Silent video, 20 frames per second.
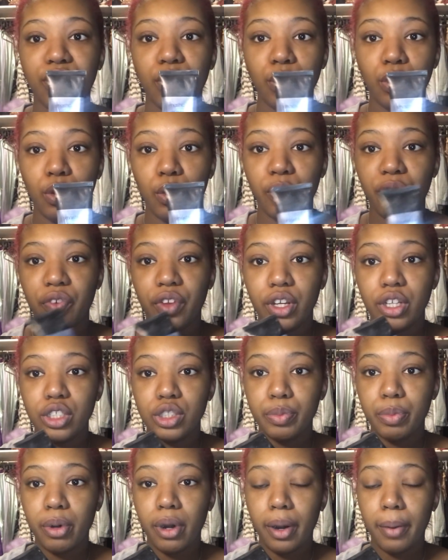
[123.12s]
Photo
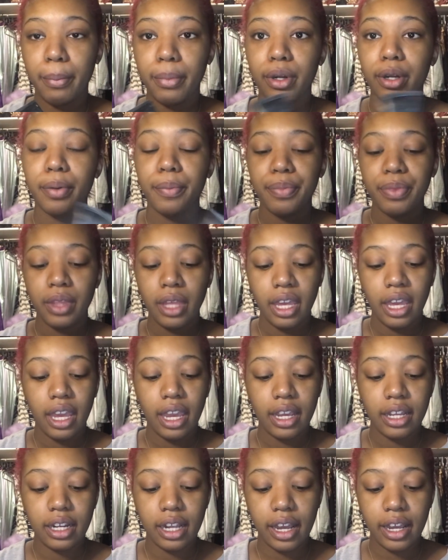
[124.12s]
Finish Primer,
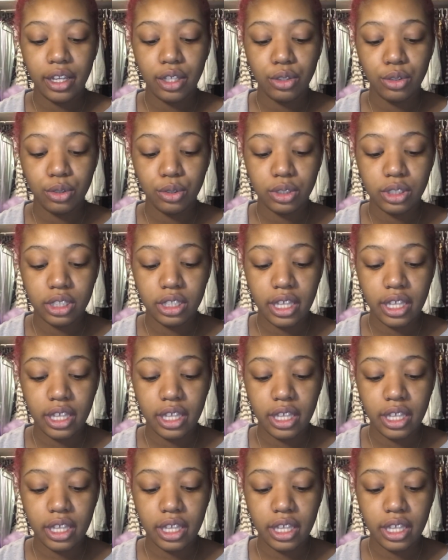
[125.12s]
and I use